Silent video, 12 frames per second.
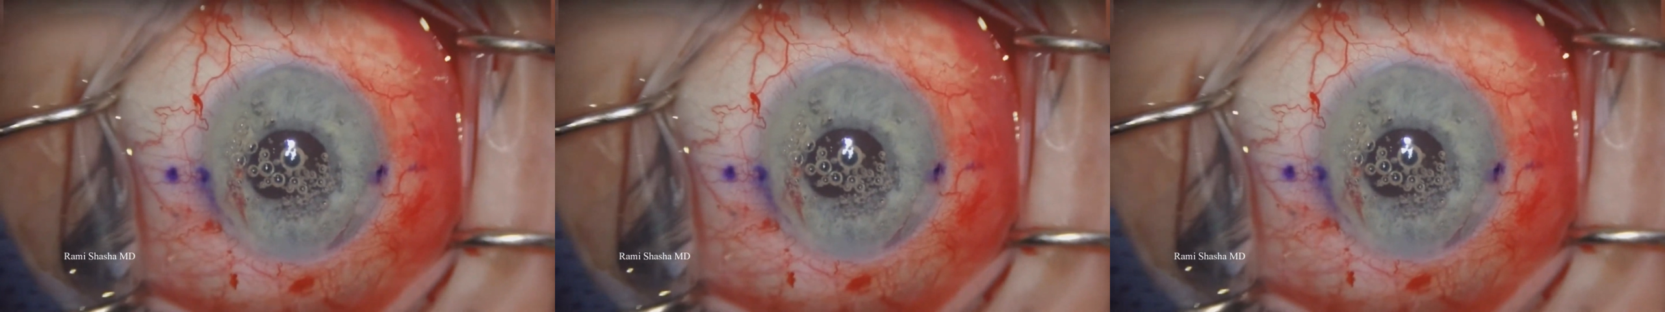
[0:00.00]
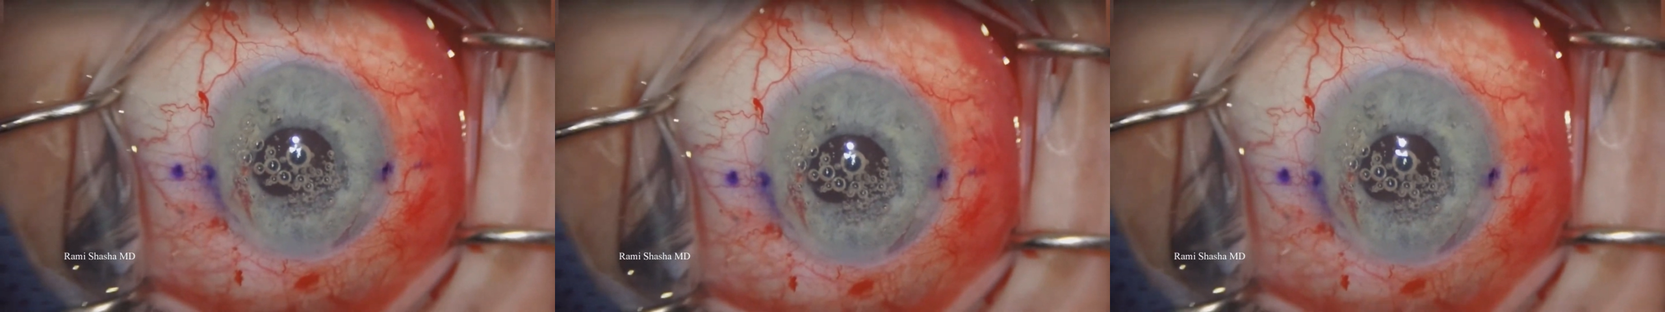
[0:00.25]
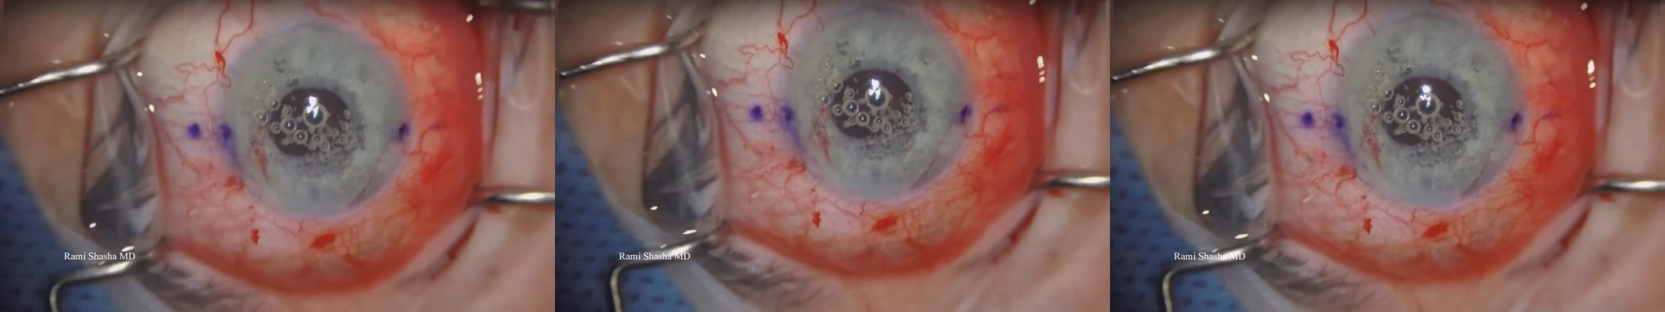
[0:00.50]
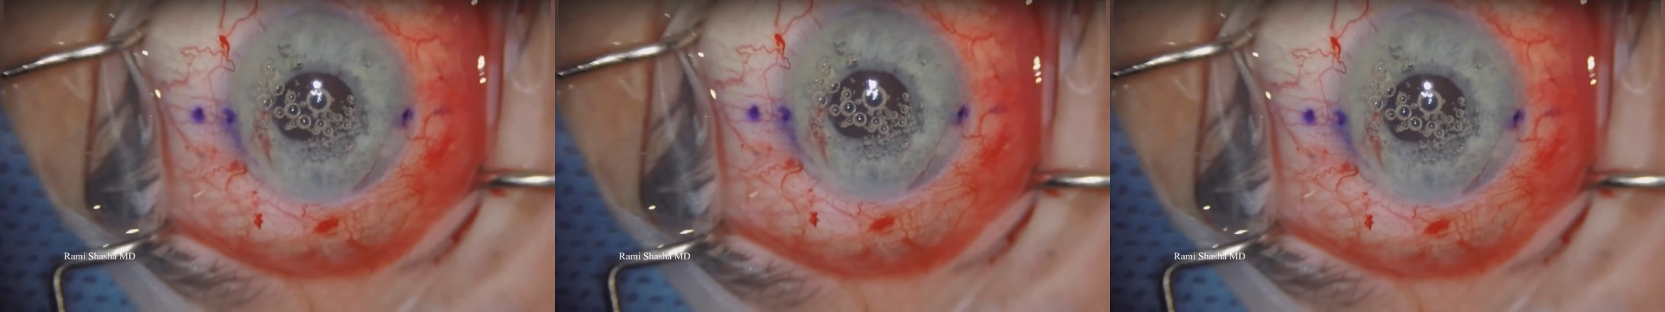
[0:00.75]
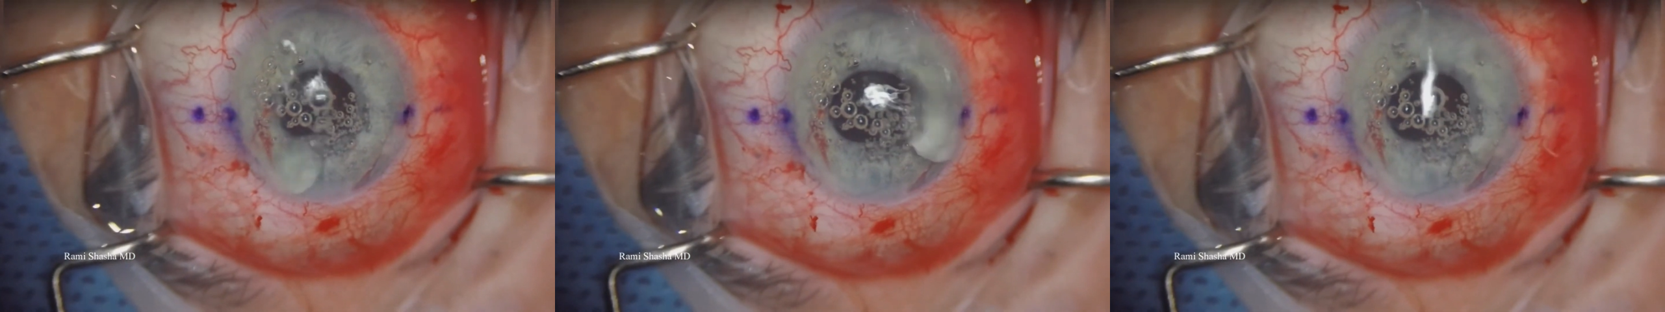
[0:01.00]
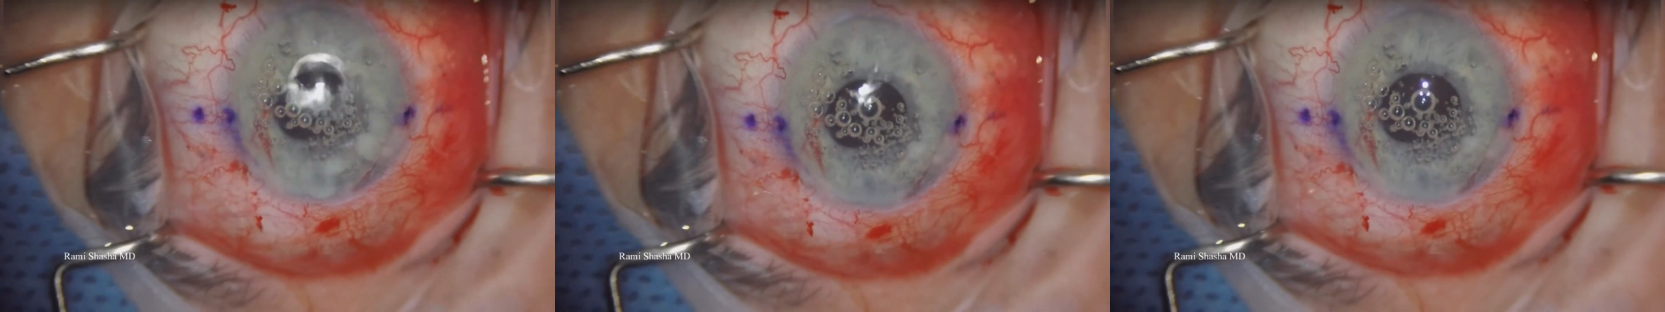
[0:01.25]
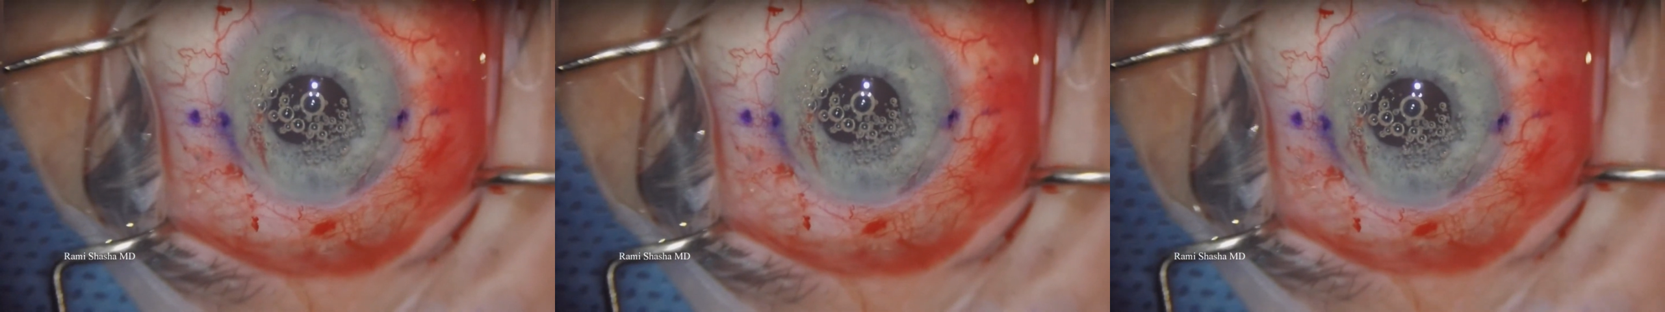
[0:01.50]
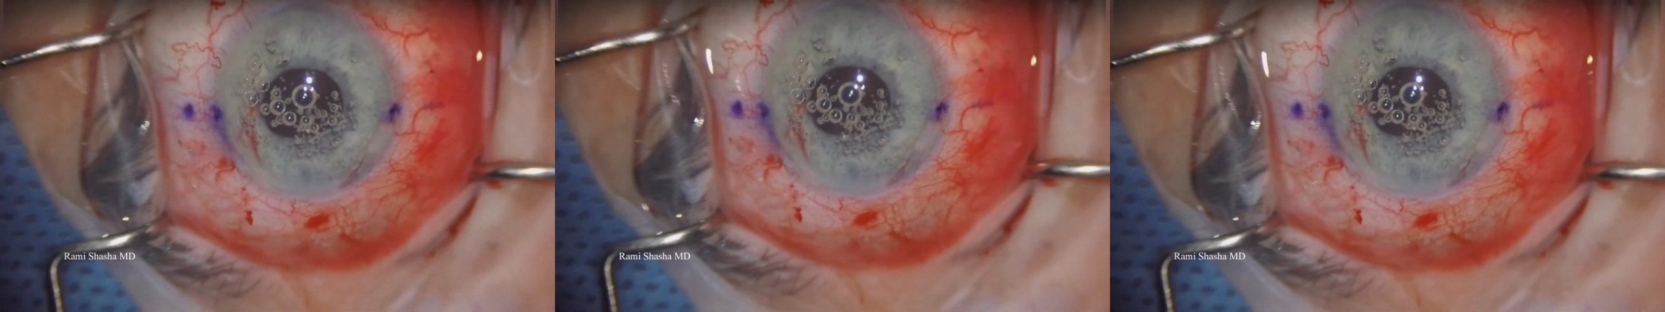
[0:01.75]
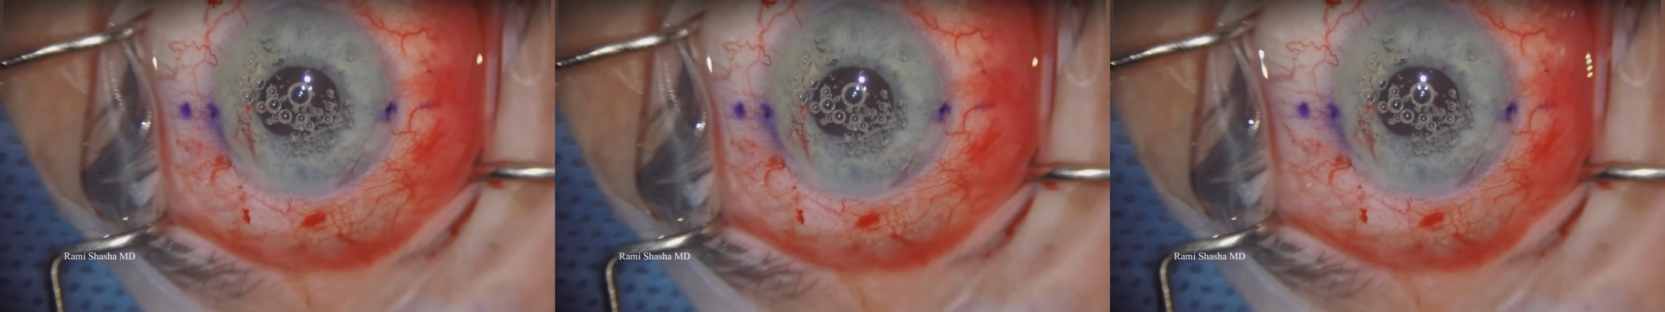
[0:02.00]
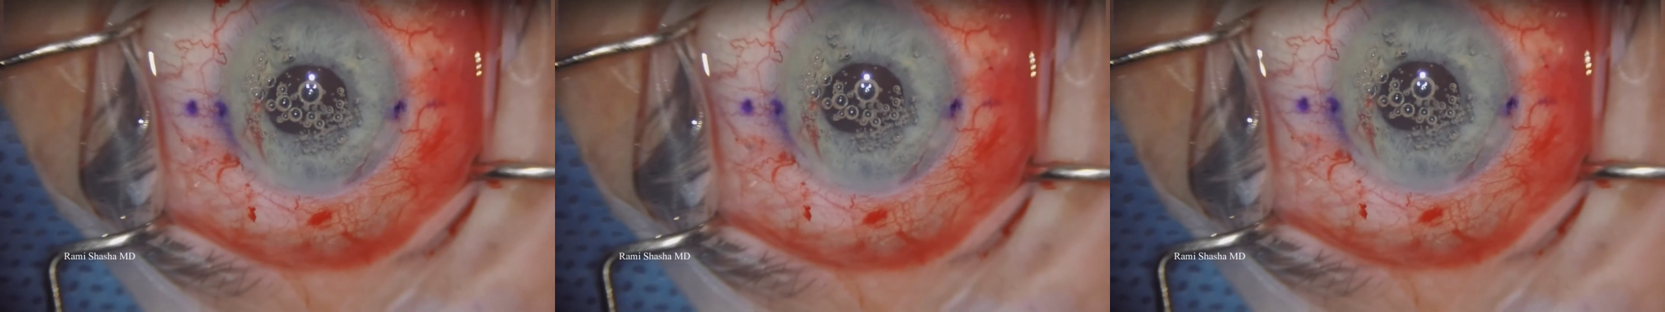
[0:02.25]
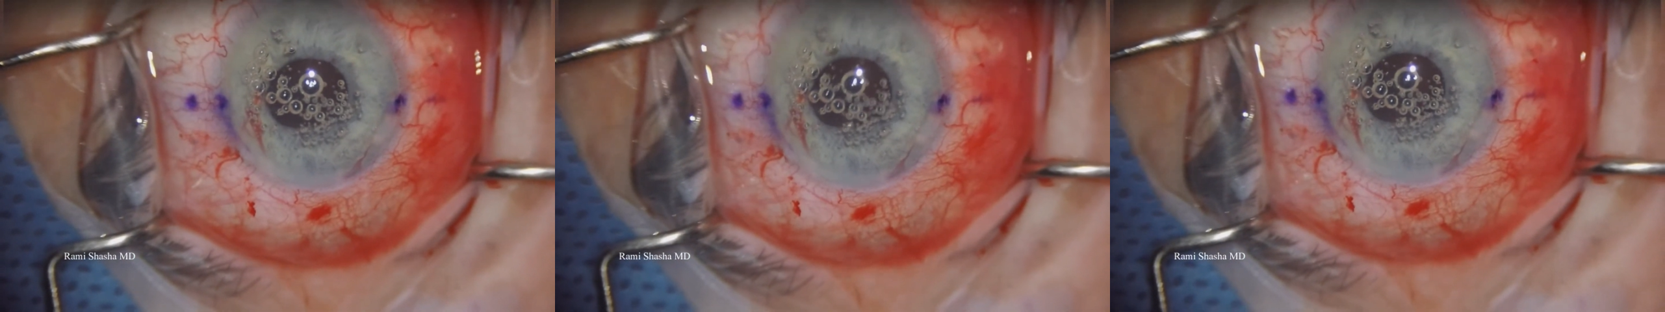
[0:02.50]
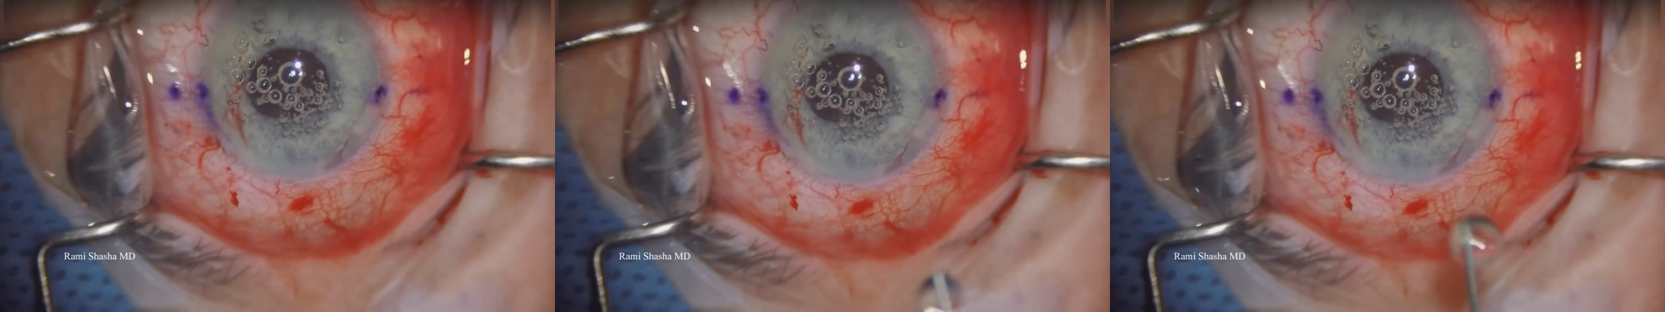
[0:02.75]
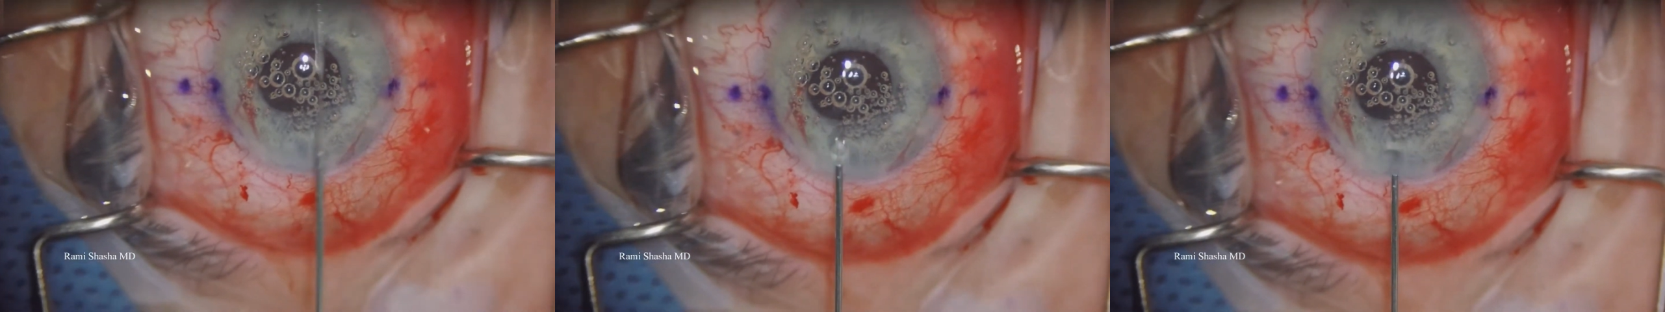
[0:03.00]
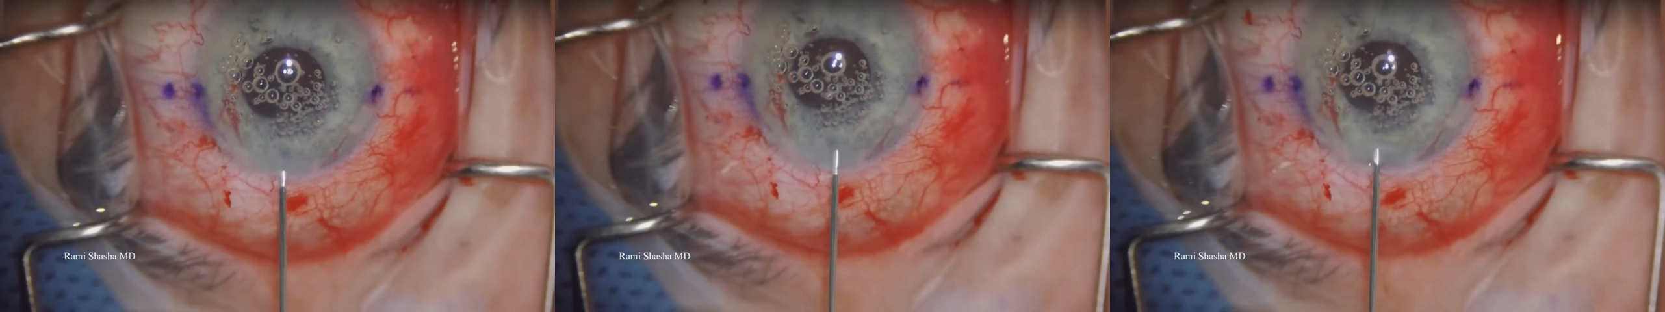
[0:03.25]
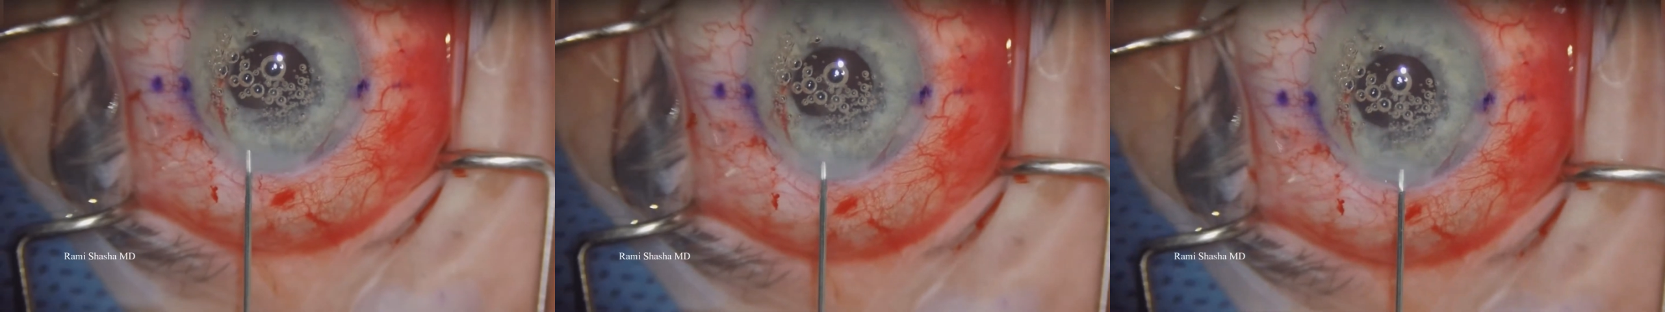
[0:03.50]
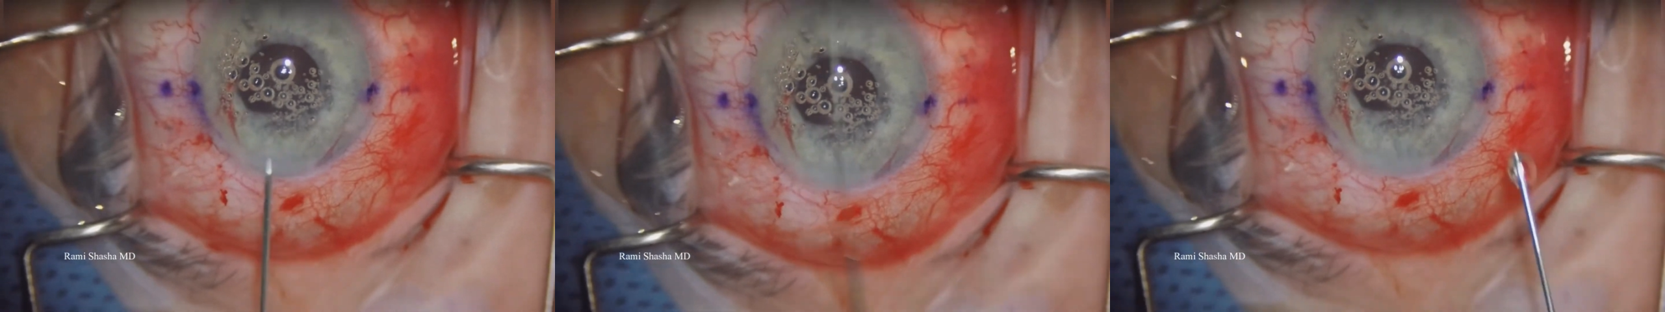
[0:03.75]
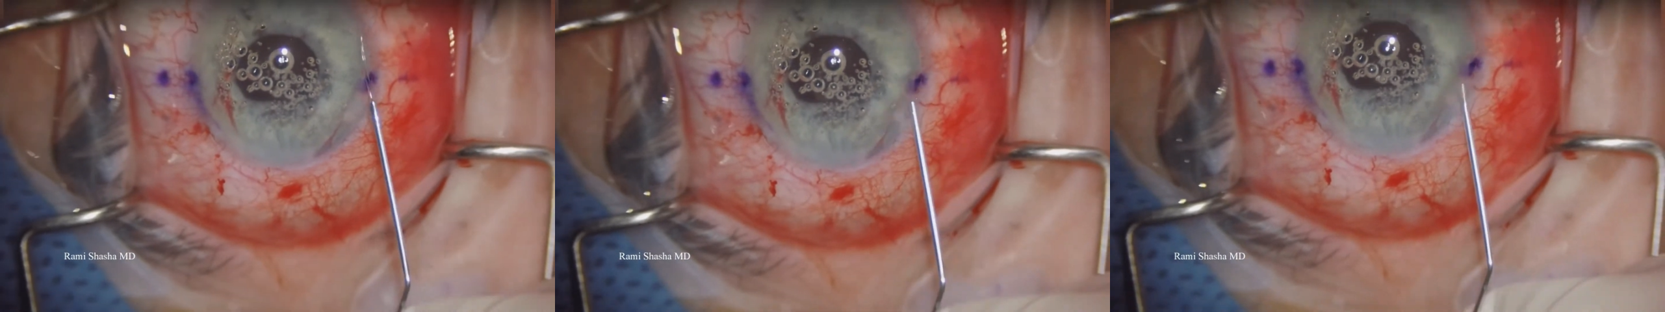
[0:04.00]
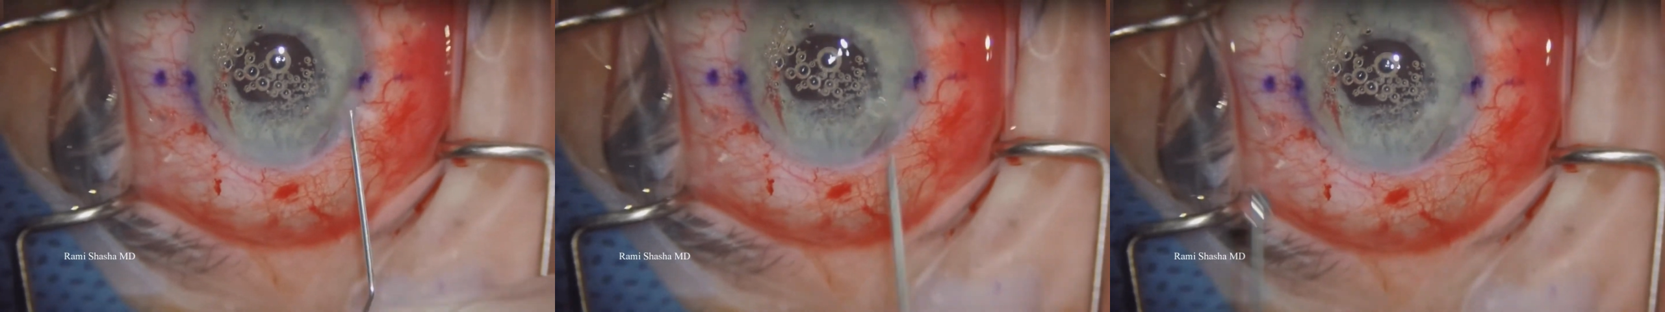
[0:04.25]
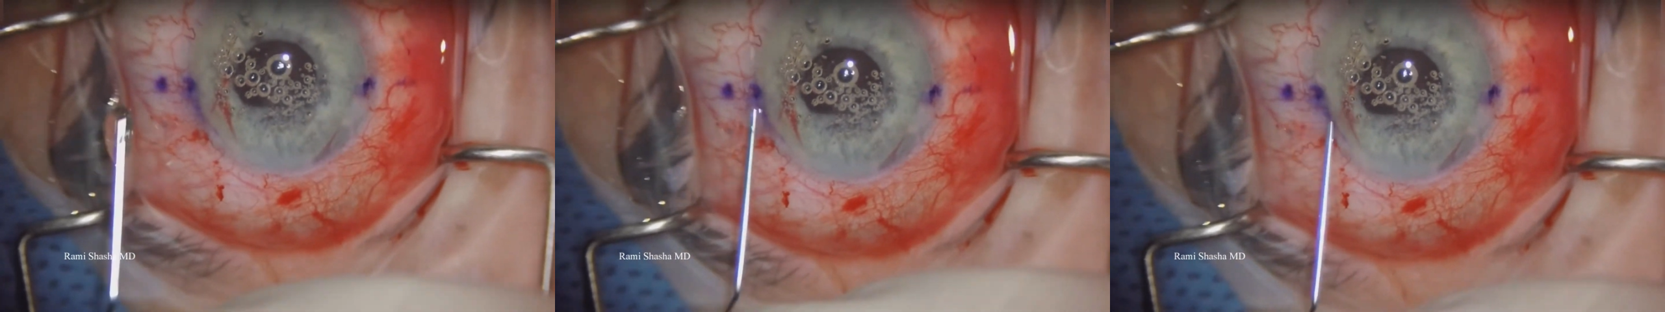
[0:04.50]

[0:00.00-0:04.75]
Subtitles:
No face is visible, so there are no lips to read.